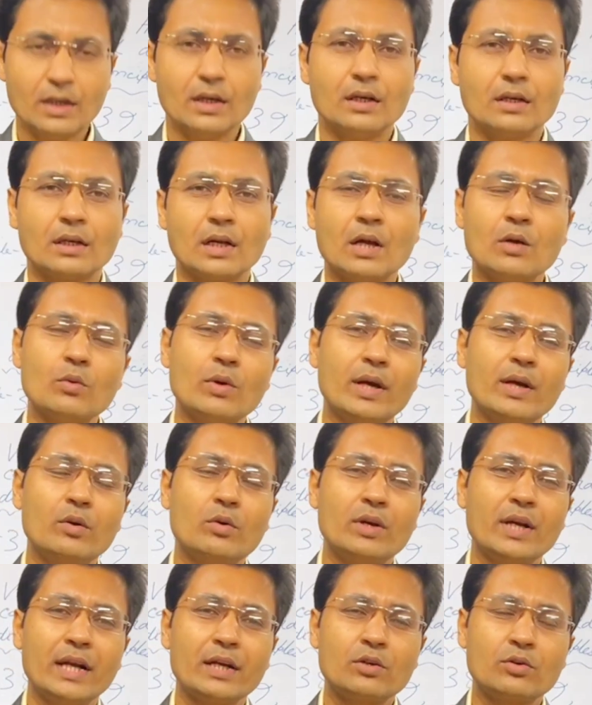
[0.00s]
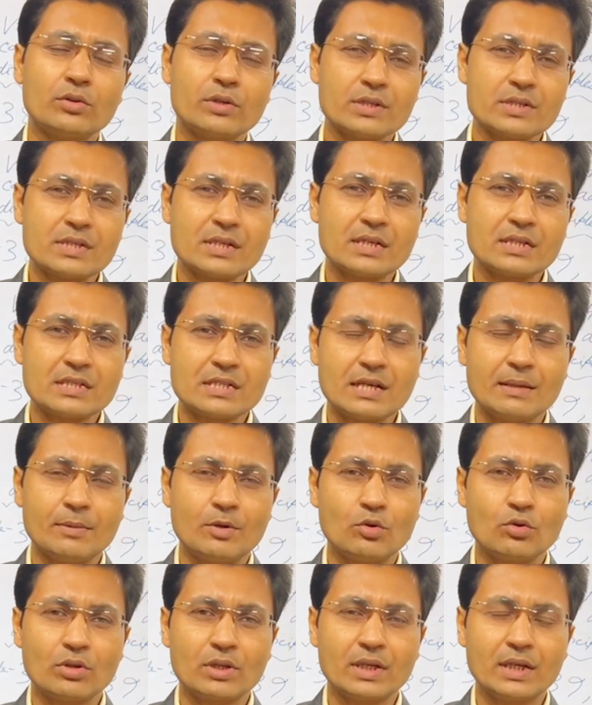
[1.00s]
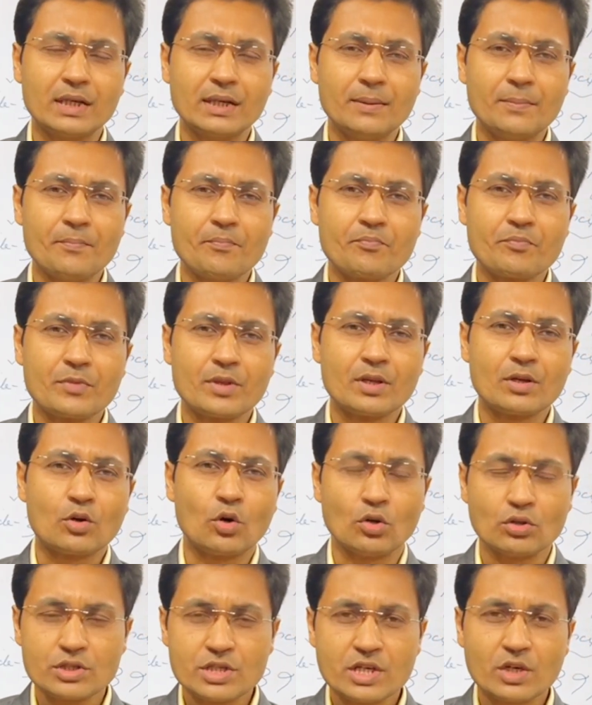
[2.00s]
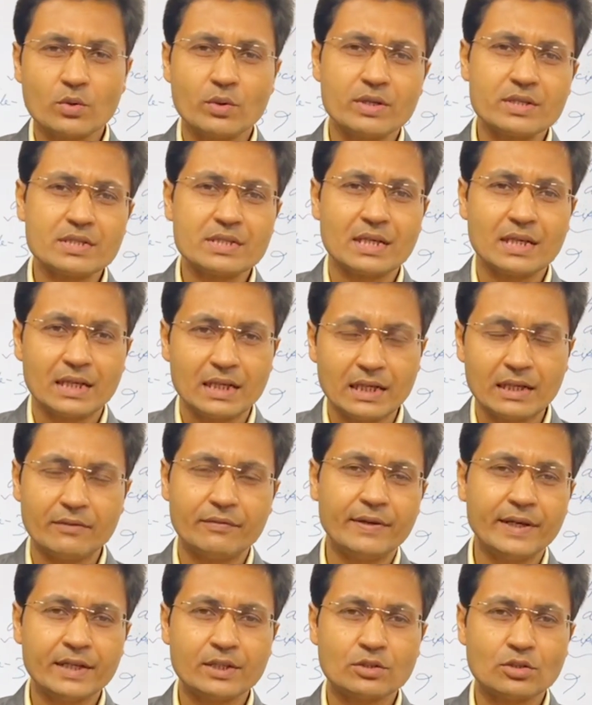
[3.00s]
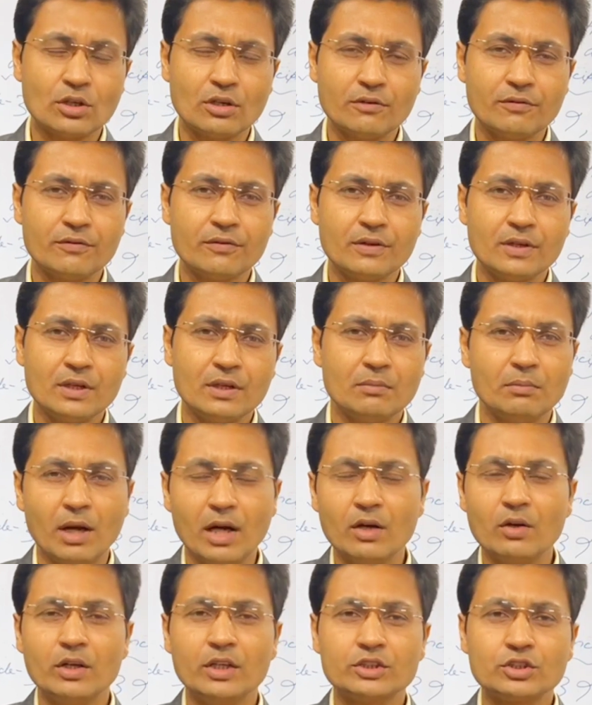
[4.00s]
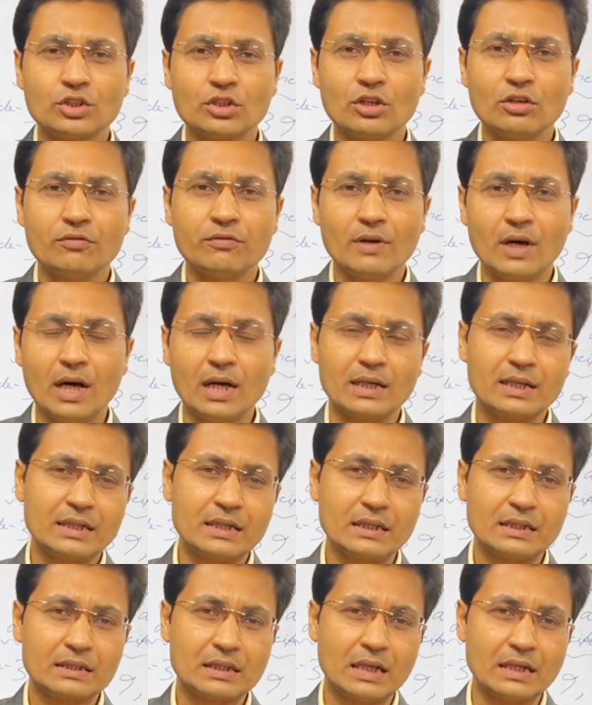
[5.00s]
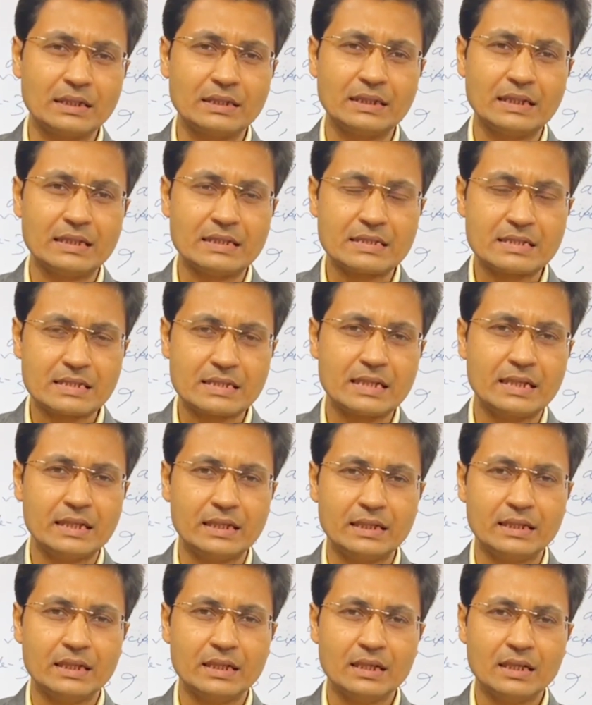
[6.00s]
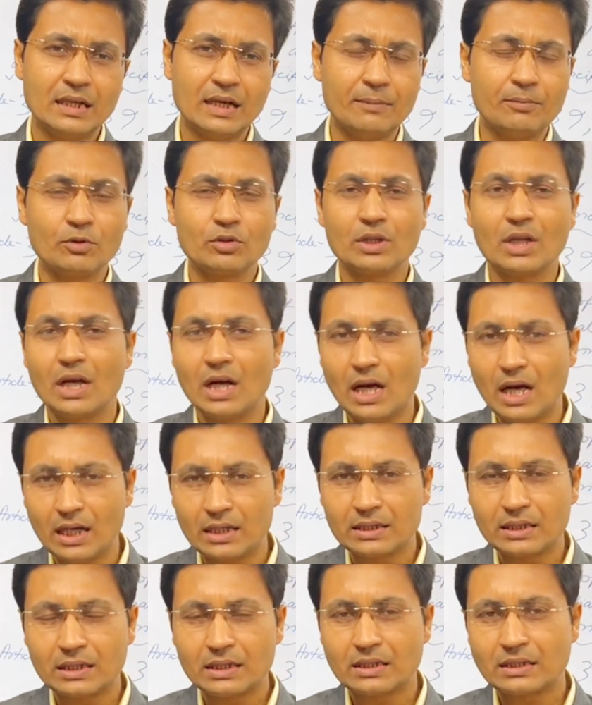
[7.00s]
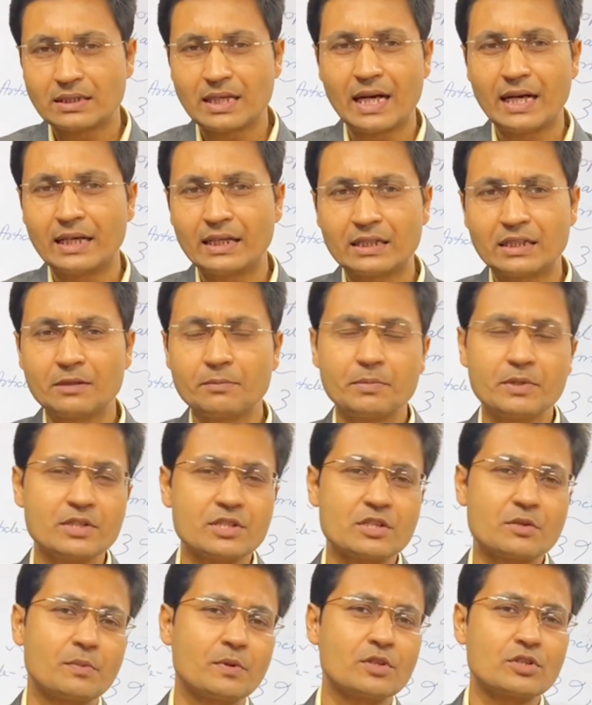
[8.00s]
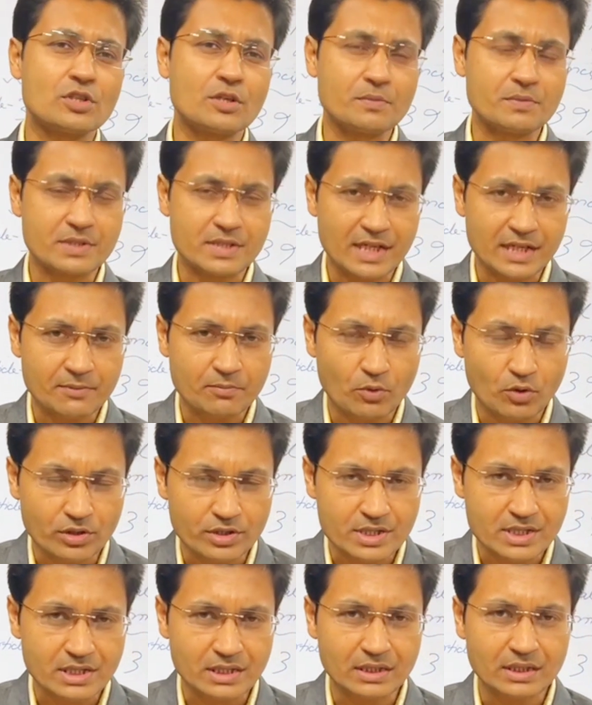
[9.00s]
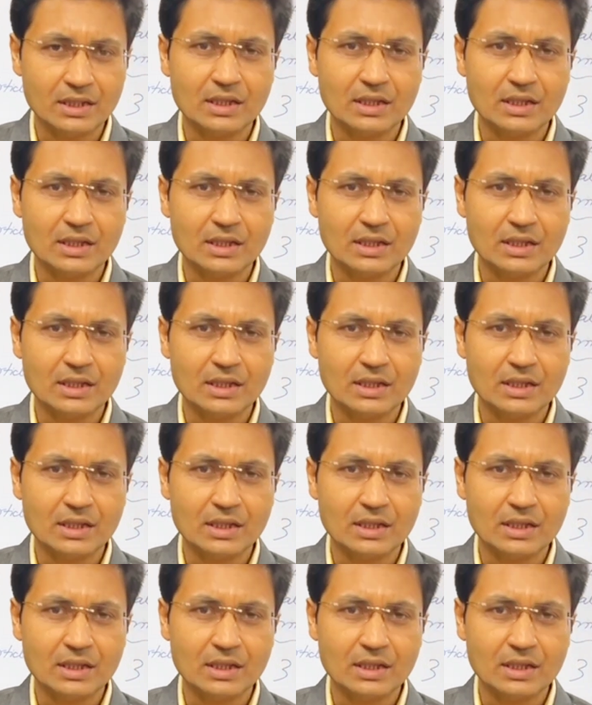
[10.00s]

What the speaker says: Now I would like to discuss about the consequential effect of violation of Article 39C upon the other directive principles of state policy.